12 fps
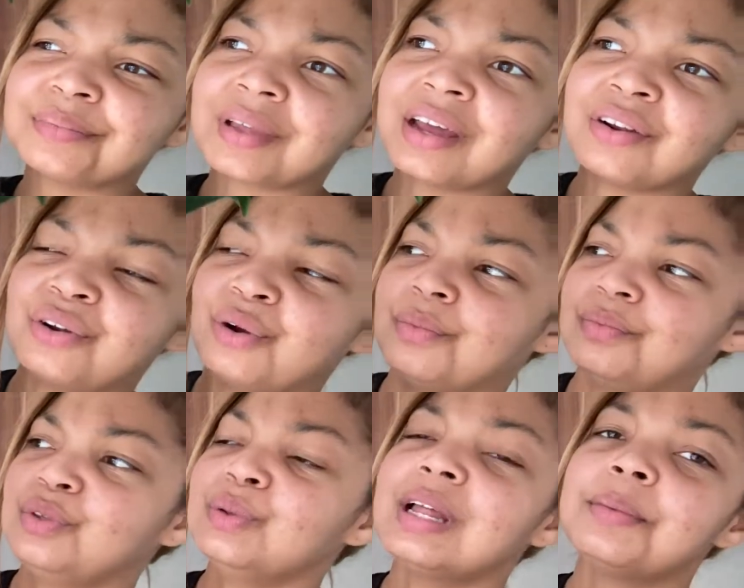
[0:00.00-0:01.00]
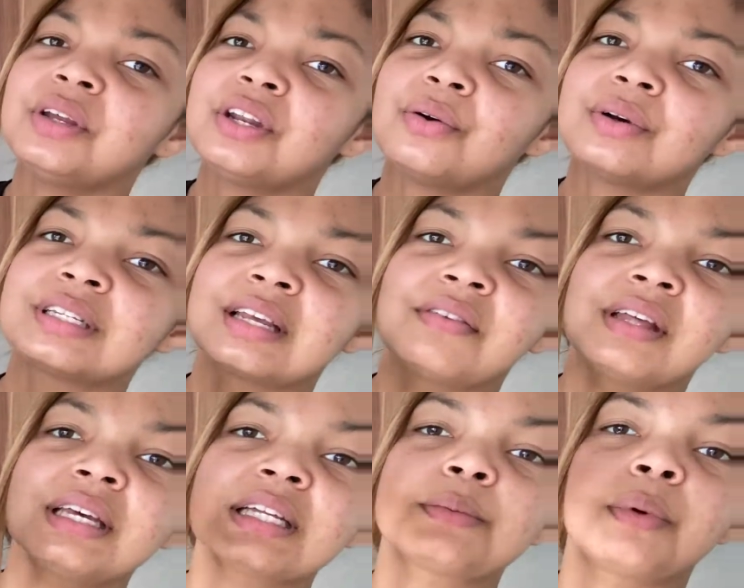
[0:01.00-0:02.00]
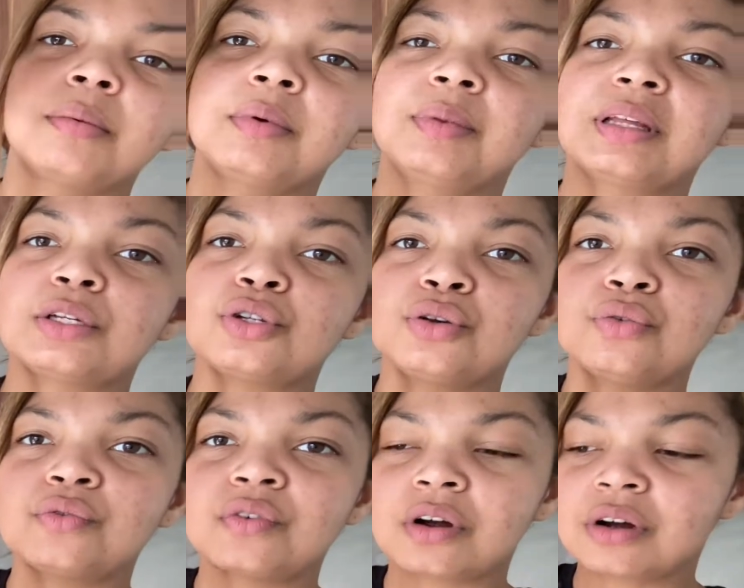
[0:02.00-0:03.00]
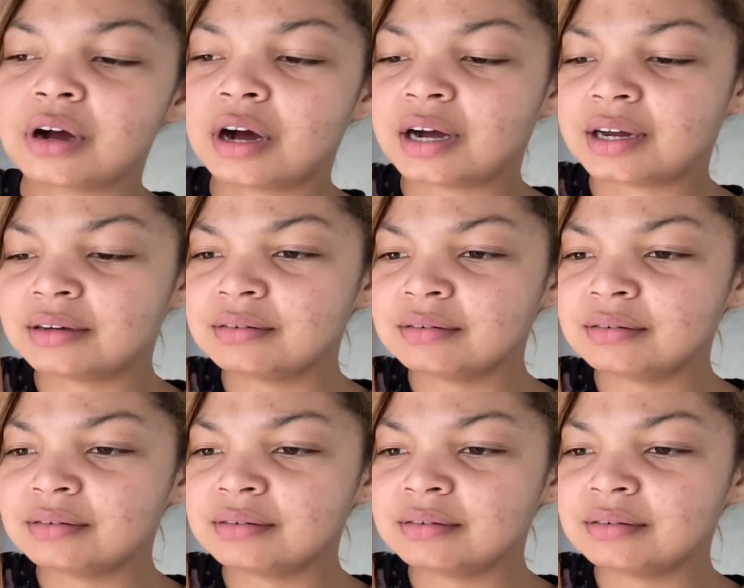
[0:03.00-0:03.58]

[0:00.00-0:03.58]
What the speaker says: I don't know. You let me know, because I feel like it's probably too far gone.